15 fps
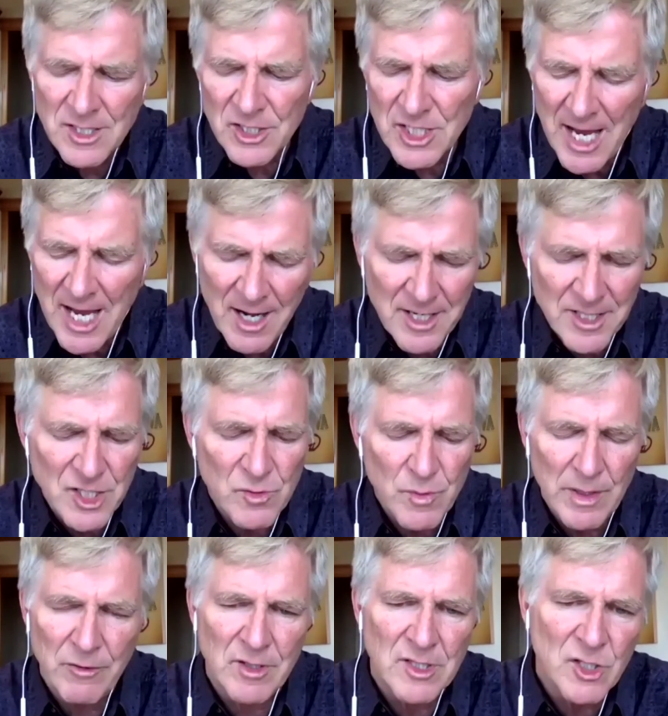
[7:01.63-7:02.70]
challenges,
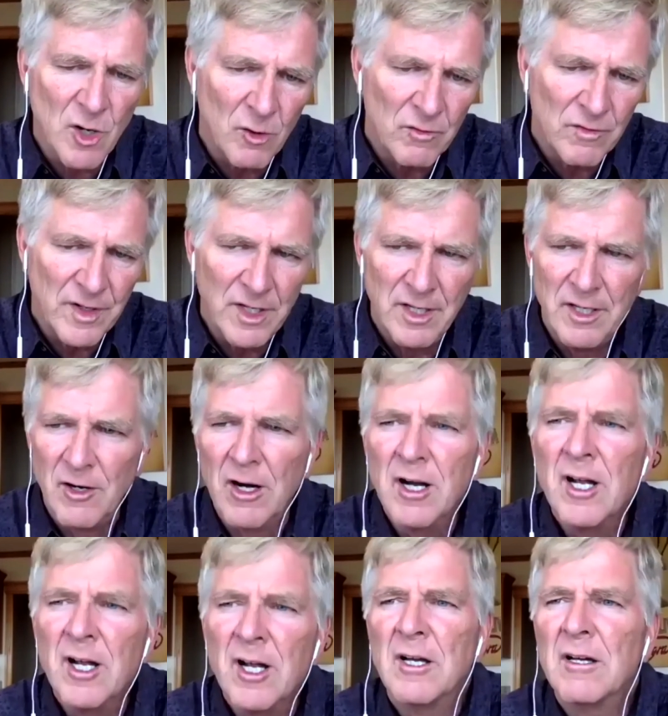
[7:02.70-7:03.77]
whether it's COVID
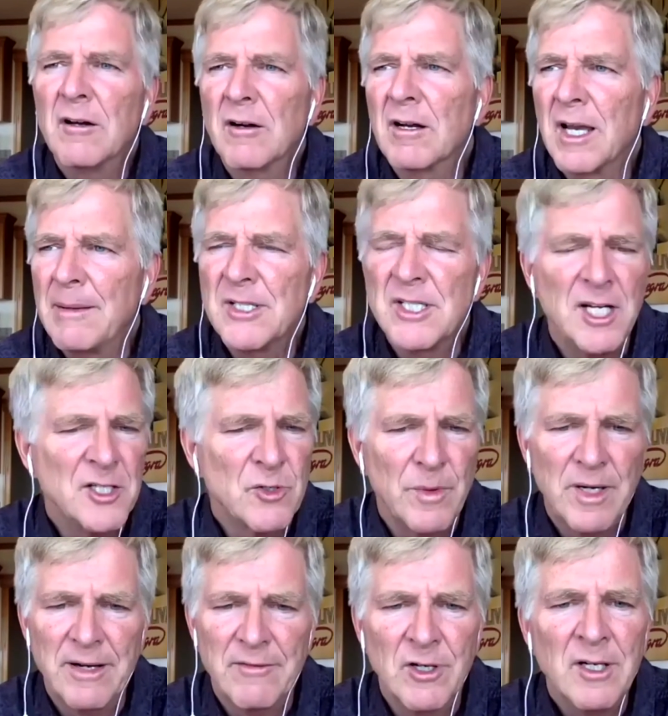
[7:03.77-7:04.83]
or climate change
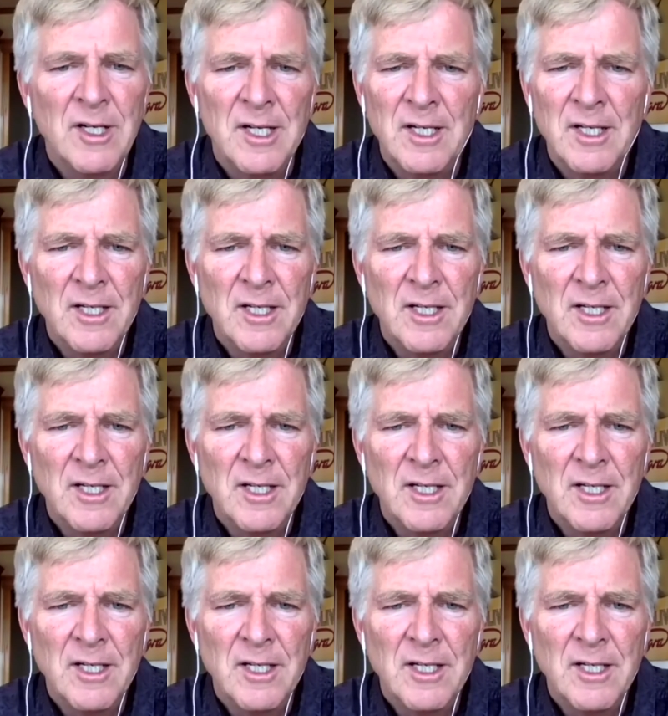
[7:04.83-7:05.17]
or whatever,